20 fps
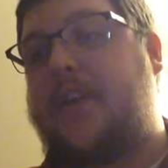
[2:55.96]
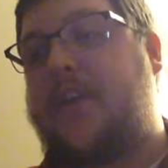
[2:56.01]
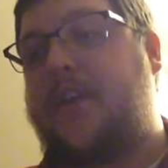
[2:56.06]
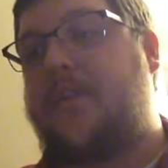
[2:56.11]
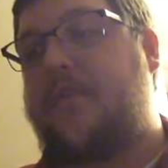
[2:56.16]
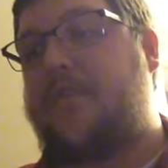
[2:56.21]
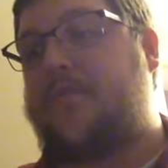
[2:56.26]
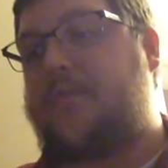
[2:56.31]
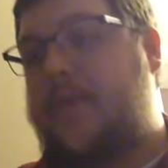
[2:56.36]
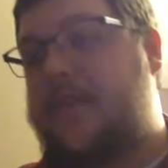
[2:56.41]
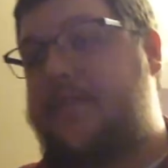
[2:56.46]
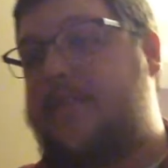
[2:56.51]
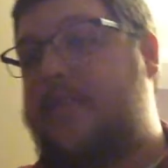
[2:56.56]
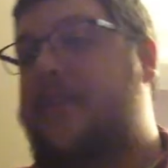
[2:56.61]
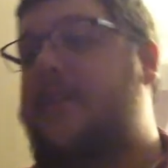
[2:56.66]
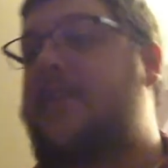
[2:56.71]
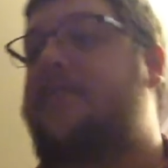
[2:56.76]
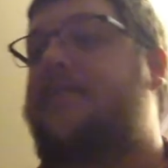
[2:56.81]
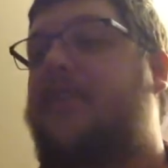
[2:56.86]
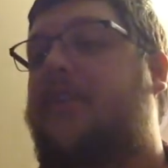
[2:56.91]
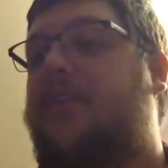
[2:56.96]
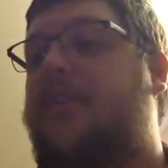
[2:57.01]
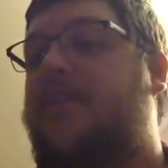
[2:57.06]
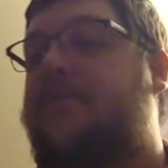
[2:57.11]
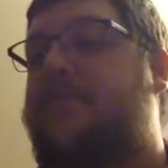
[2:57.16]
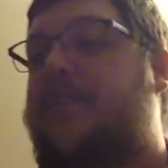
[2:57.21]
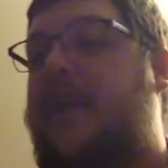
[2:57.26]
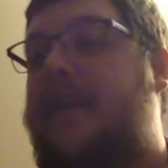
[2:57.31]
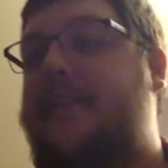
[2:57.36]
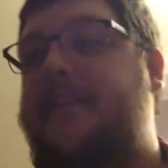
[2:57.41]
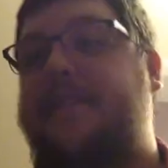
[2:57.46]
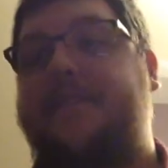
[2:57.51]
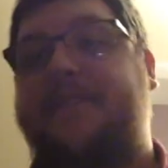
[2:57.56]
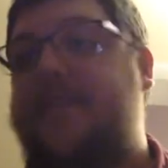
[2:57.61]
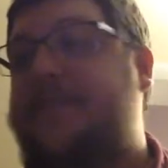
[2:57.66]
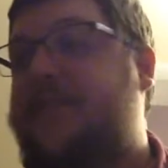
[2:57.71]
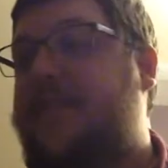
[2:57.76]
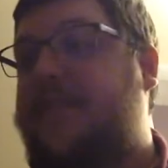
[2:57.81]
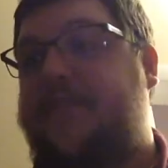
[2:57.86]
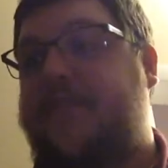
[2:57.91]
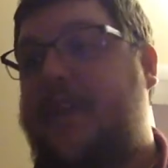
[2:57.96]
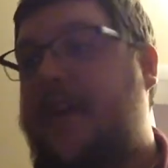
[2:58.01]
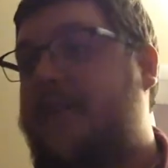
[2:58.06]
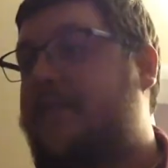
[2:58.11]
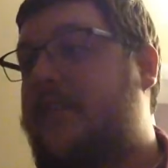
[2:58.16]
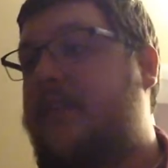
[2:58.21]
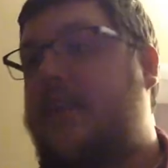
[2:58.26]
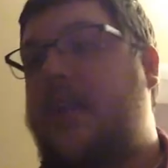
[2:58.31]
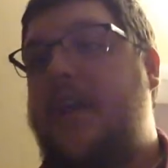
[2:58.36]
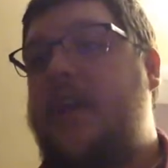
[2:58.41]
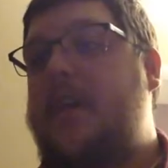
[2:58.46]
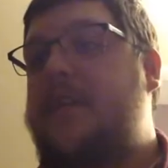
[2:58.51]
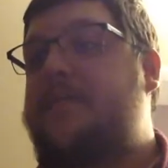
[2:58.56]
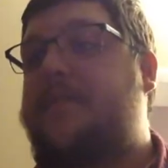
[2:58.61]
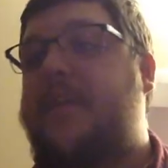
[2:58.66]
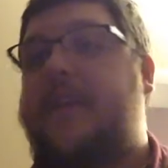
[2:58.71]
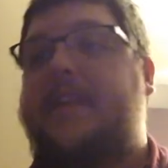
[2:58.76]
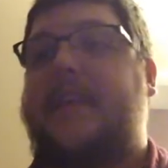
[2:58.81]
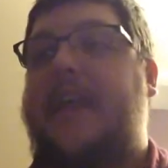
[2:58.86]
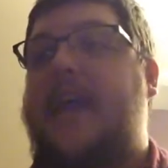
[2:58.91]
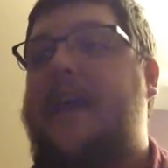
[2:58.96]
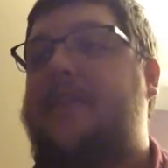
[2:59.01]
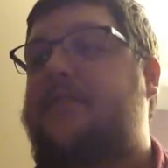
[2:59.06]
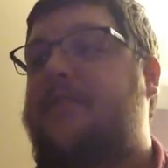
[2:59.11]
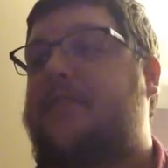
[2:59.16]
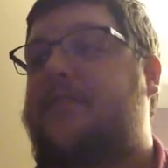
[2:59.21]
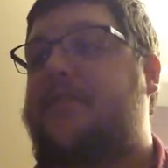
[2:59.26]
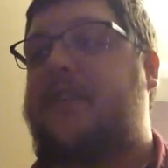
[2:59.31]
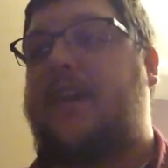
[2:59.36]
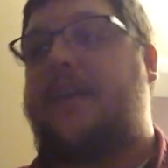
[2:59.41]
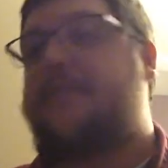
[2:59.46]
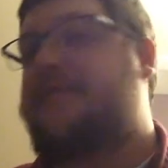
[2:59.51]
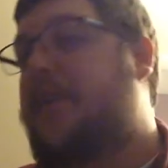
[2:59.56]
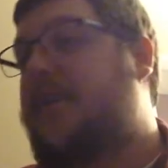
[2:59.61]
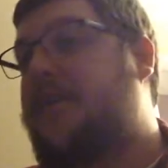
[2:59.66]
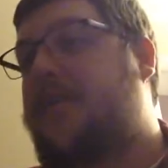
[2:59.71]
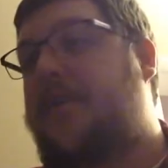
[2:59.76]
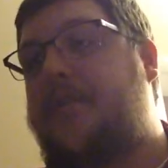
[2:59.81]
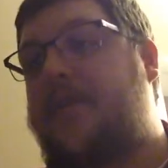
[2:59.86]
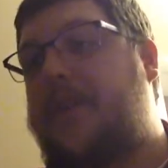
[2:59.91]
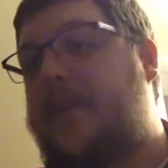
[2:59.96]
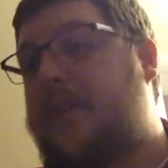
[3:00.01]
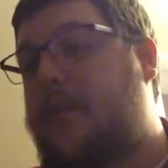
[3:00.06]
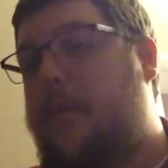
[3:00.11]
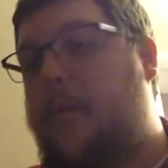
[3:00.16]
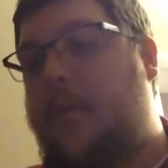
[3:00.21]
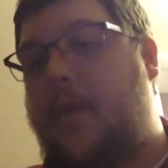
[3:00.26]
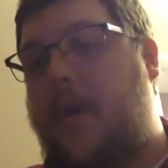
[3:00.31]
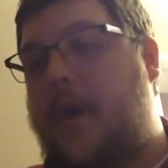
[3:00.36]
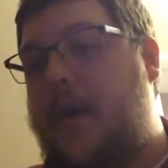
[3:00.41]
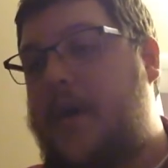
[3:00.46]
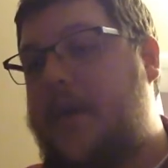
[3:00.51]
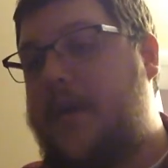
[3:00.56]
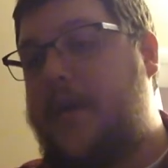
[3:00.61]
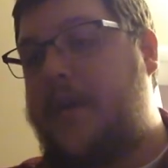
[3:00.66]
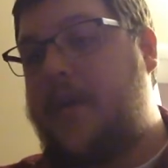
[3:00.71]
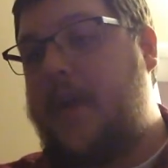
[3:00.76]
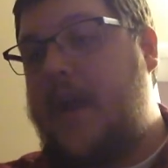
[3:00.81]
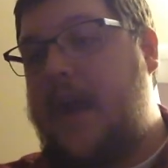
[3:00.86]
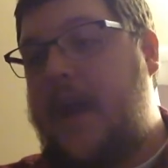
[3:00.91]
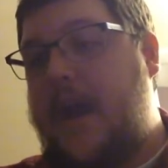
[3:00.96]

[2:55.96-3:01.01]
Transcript: Girls, what is it? Disney Girls 1957. Fantastic stuff. Don't Go Near the Water.